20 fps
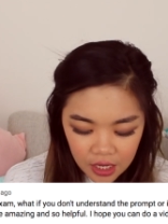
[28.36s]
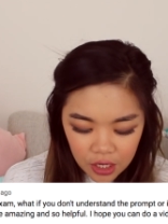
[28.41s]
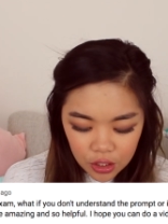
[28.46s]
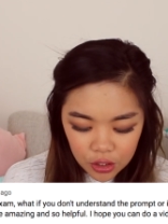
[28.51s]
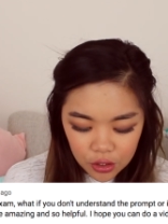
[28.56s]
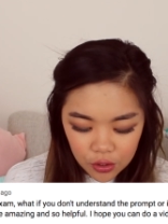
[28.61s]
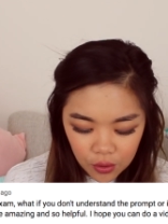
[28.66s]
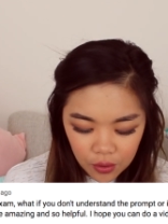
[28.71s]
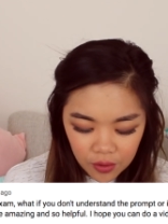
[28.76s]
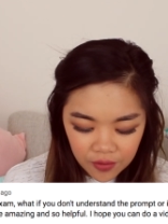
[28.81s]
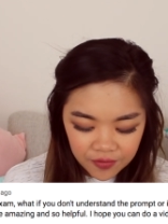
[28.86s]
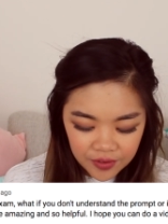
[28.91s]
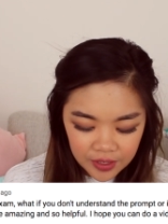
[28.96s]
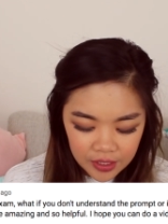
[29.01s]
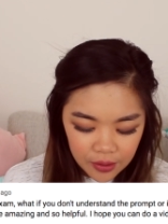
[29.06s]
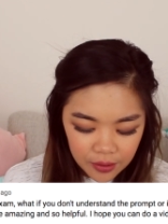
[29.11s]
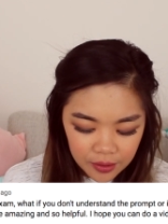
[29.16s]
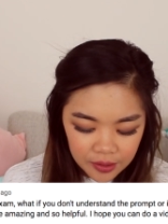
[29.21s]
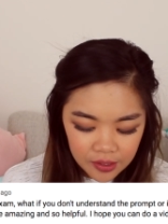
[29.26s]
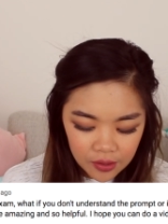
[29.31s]
Your
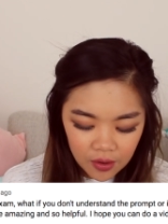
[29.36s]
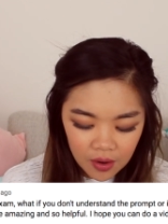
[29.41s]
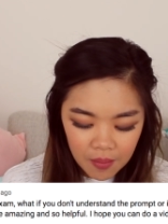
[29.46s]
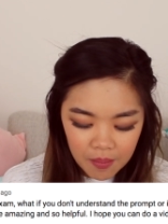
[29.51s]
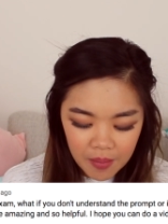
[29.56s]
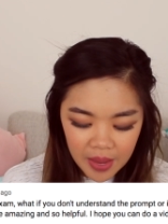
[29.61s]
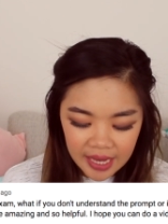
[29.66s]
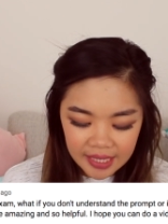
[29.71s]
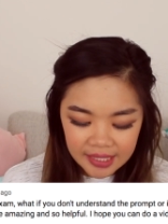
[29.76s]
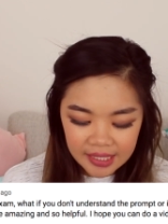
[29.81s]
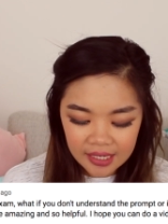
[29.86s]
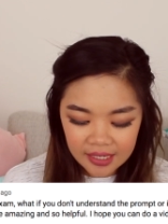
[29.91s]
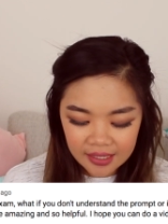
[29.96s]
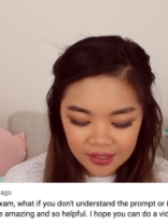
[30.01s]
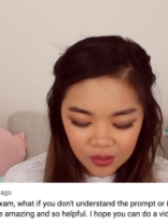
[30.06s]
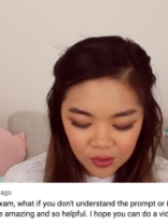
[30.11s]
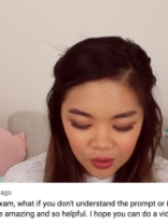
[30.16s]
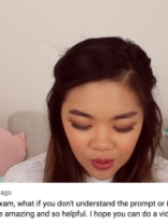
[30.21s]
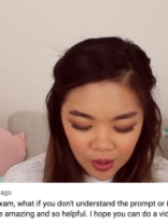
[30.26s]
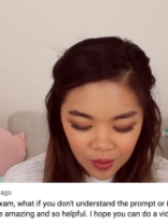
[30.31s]
videos are amazing and
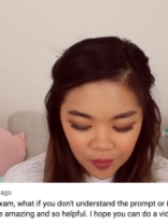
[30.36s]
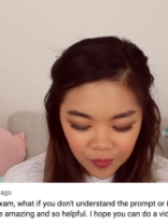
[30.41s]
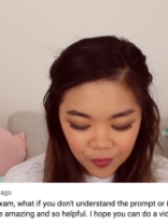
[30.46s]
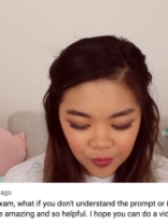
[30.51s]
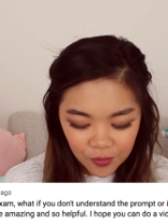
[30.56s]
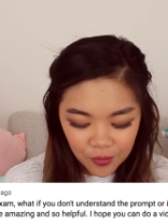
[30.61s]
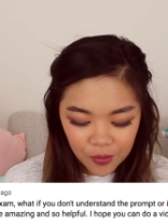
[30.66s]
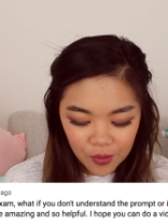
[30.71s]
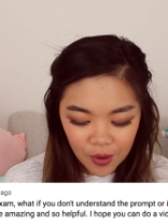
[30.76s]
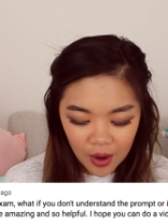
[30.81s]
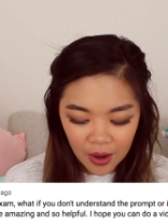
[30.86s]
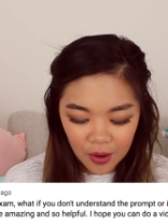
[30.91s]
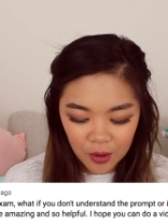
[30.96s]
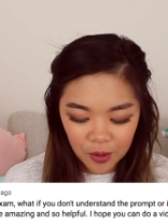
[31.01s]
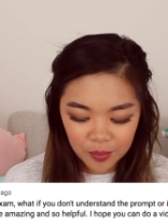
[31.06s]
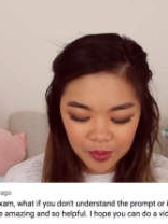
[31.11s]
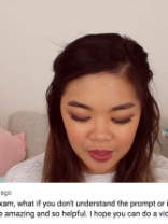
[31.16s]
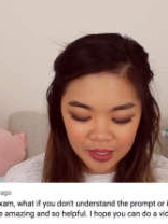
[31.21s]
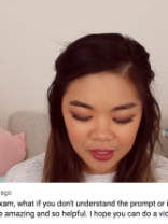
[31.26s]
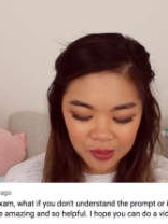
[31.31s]
so helpful. I
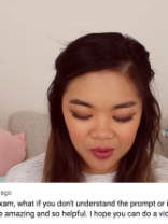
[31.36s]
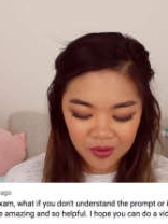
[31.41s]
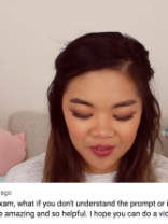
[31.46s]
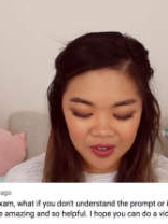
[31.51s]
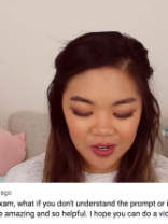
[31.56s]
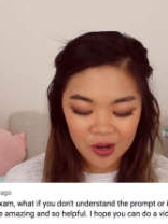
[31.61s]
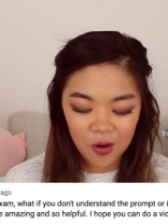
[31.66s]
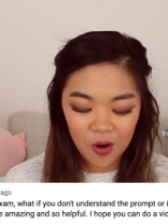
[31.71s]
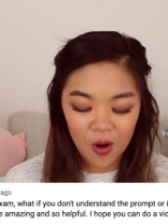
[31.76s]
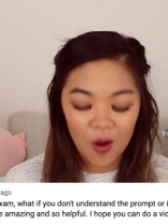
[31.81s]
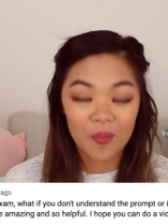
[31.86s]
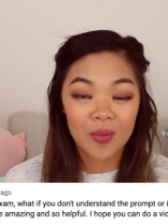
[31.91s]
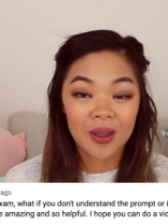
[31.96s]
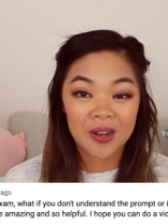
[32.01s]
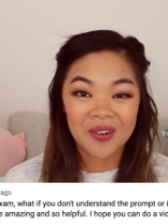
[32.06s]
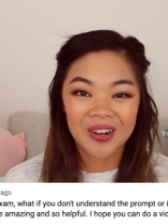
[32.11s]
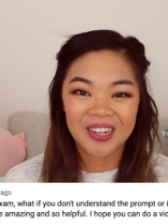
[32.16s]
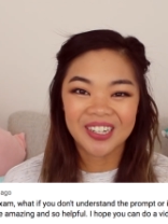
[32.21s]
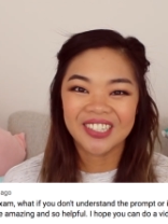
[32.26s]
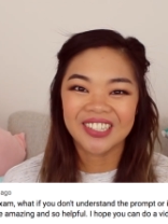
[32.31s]
hope you can do a video on my
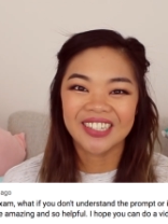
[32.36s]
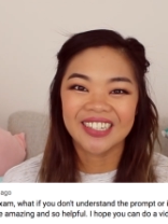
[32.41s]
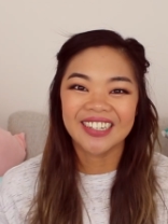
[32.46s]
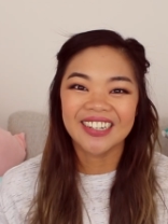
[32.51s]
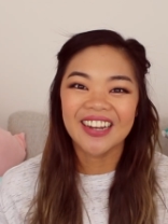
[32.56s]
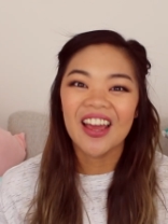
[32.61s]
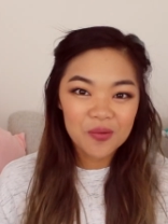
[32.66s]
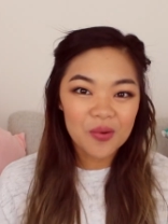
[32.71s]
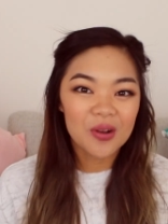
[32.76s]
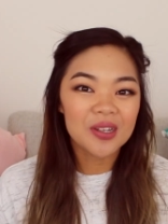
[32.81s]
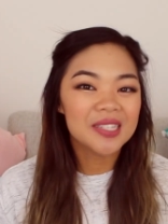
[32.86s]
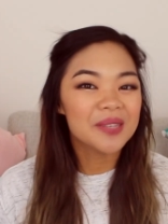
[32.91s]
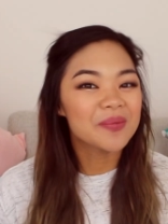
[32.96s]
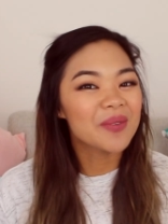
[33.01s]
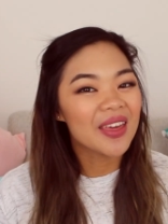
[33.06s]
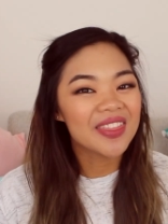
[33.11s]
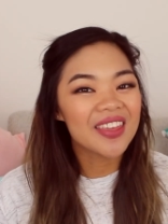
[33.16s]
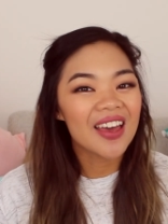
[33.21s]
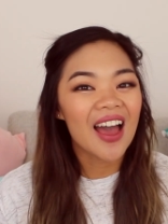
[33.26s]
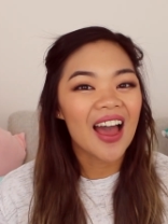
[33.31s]
question. Well,
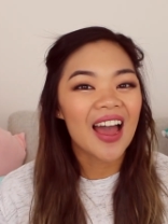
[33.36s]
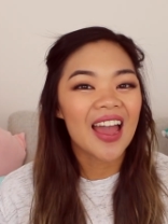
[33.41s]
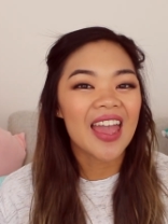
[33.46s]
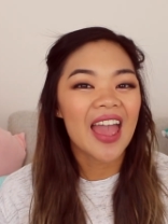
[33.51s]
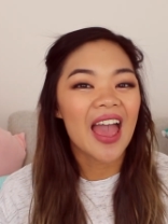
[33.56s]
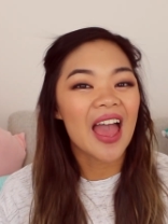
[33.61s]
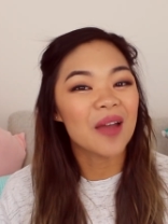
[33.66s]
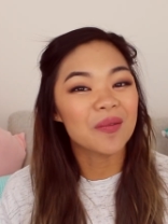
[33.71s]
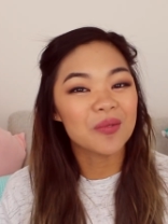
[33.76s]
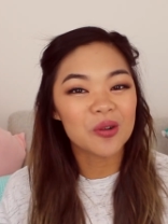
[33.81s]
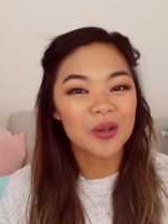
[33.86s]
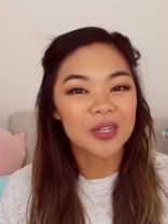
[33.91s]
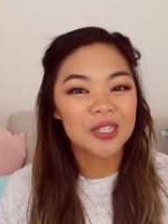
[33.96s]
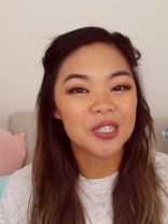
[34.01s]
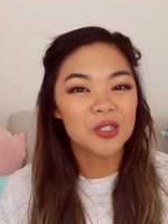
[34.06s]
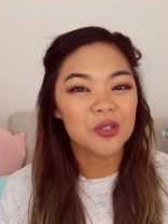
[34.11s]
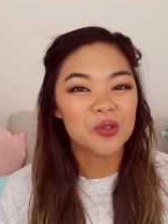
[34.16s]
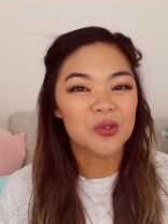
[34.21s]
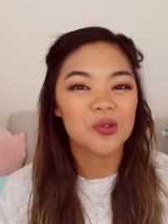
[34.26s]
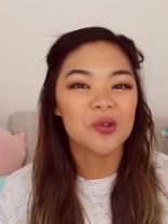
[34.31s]
Samantha, I am going
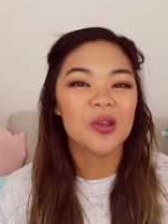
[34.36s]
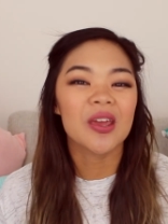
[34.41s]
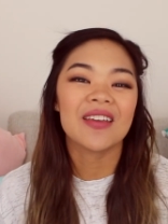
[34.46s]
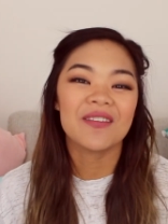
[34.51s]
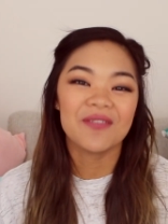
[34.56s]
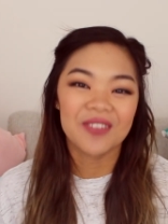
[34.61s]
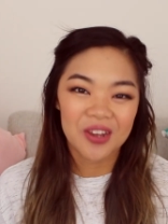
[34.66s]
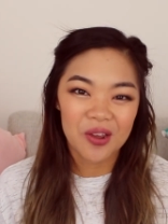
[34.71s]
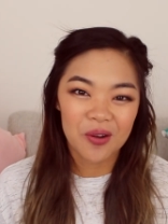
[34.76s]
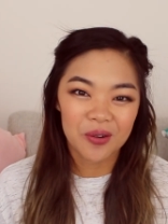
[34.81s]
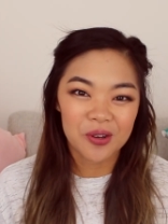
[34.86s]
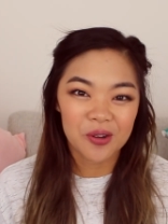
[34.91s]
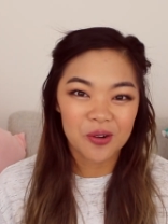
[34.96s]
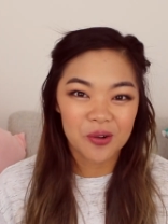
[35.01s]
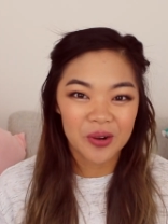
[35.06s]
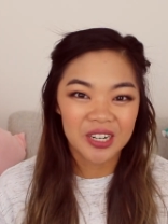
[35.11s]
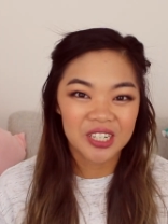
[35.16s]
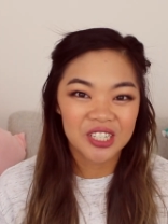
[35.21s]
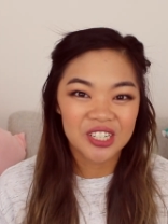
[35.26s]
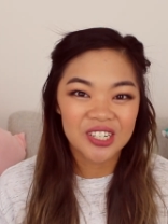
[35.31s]
to do a video on your
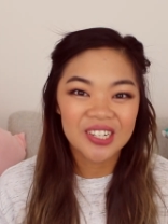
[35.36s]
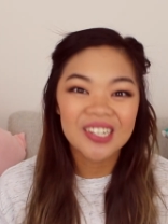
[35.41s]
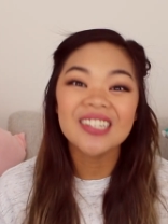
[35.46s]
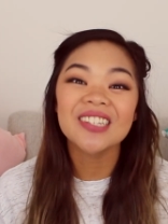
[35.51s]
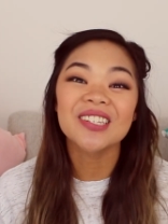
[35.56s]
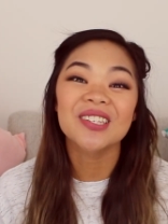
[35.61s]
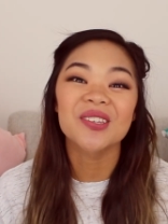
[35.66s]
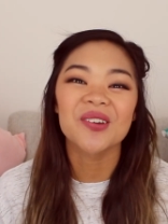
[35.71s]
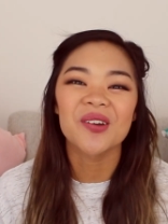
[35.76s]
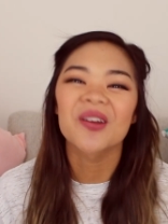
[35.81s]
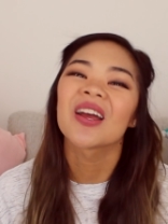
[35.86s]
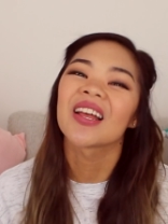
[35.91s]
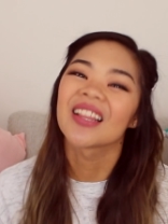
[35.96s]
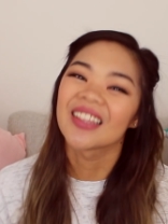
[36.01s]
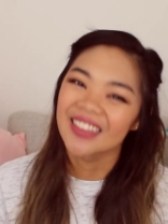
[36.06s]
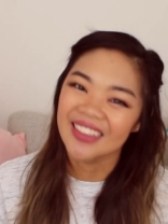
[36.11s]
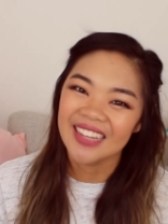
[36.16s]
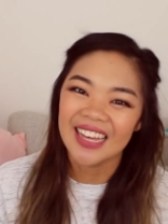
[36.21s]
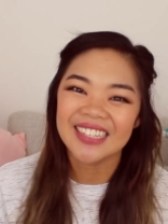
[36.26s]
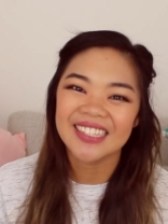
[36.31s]
question, so
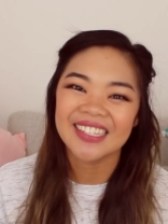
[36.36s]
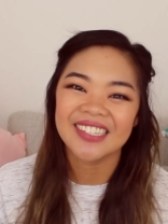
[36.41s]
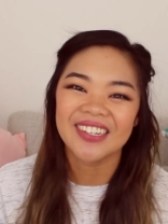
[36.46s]
let's